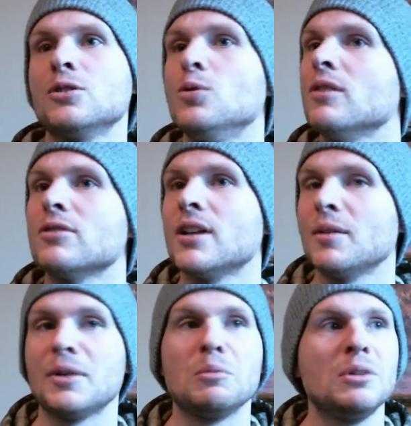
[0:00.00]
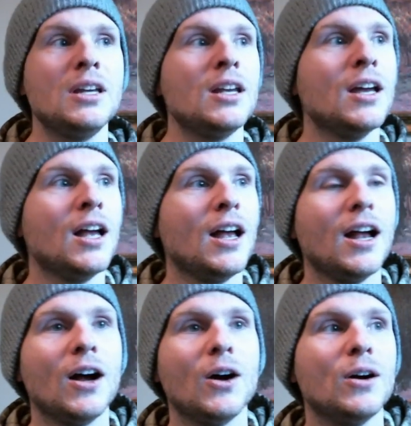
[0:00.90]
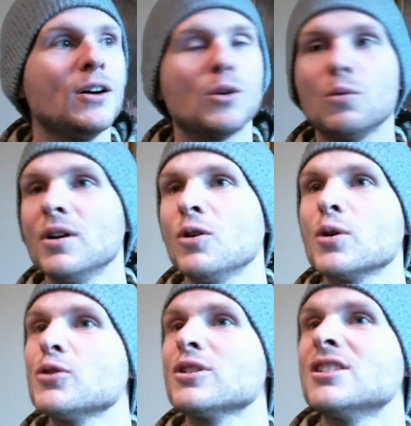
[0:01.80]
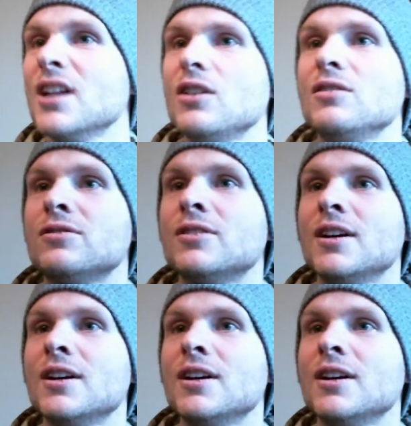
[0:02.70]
whoever that may be, or yourself.